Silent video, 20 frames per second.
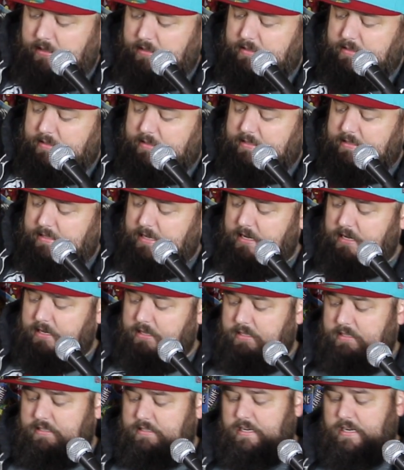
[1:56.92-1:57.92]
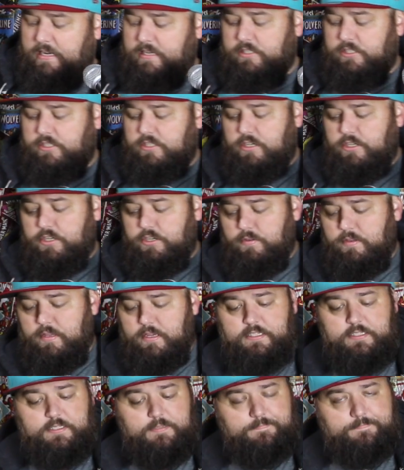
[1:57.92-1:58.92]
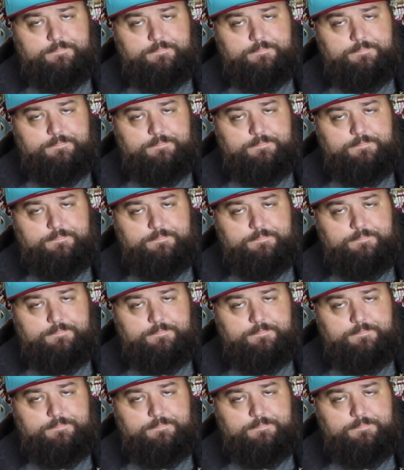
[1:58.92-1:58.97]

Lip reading: setting the stage to do this.